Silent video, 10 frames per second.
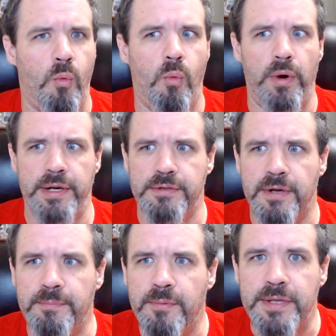What is
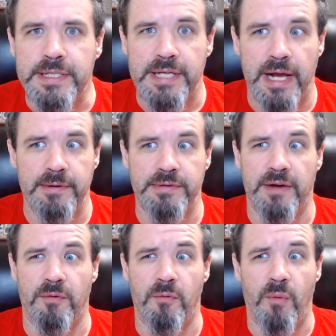up with this time
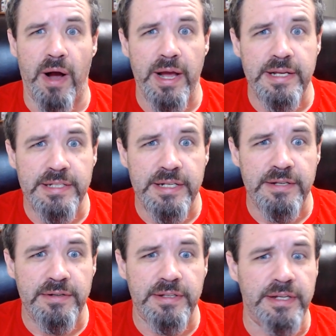travel? Why is it
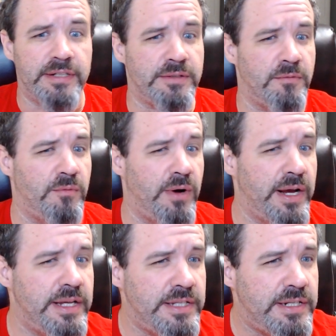doing this? And
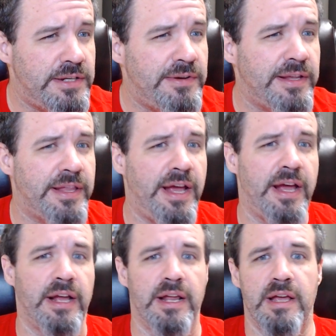why is it doing
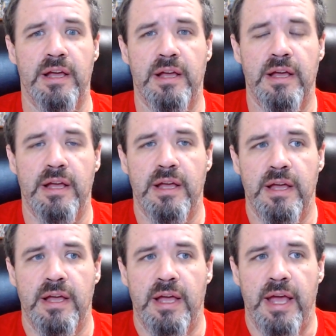that?
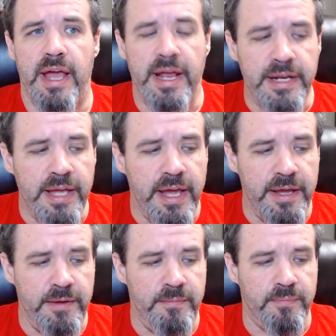
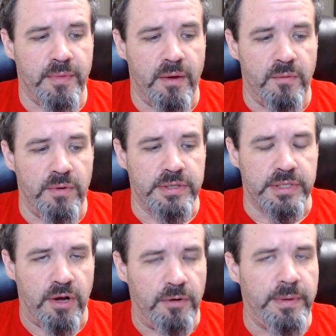Endgame was
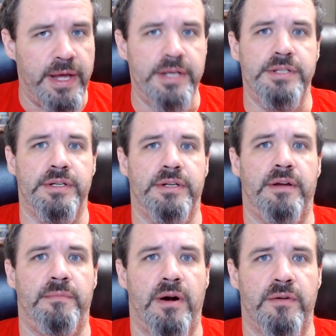a culmination
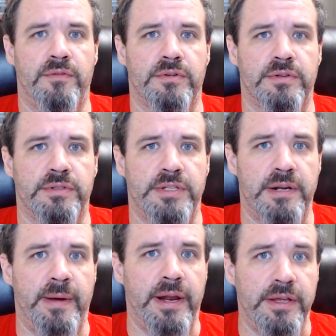of Marvel
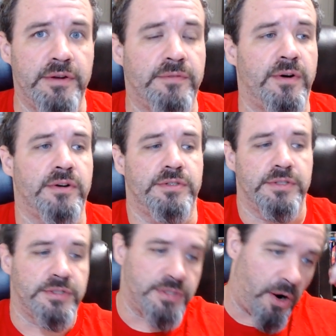Cinematic
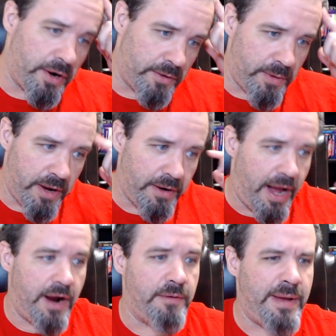Universes, starting around
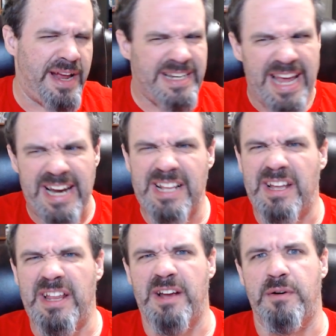Iron Man,
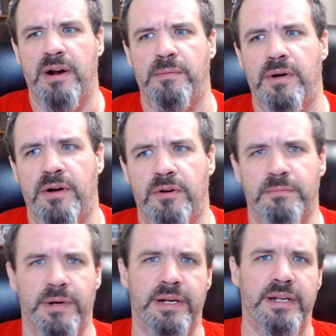technically the Incredible
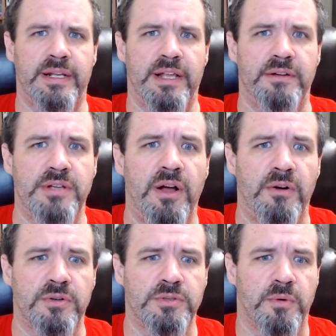Hulk, but those
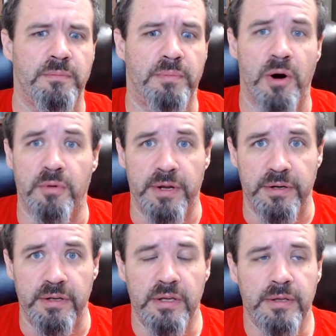Hulks were broken.